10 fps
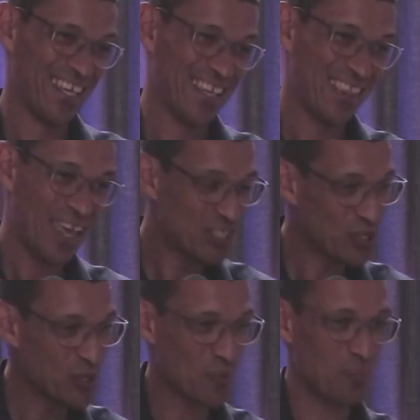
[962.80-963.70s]
They should
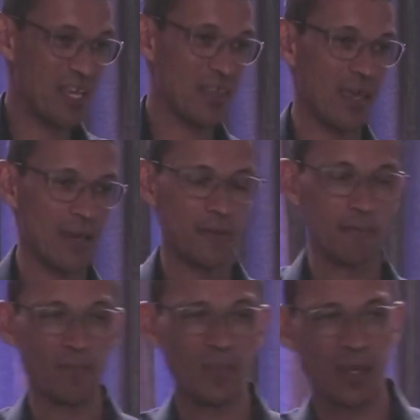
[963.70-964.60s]
not be there.
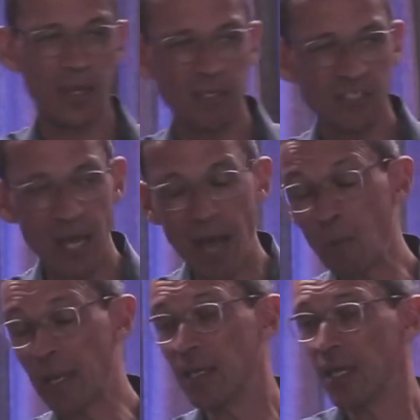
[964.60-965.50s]
And so I want
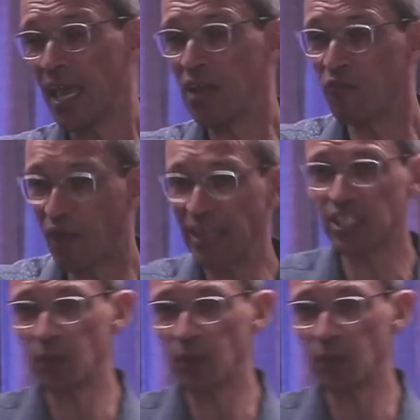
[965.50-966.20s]
to invite you and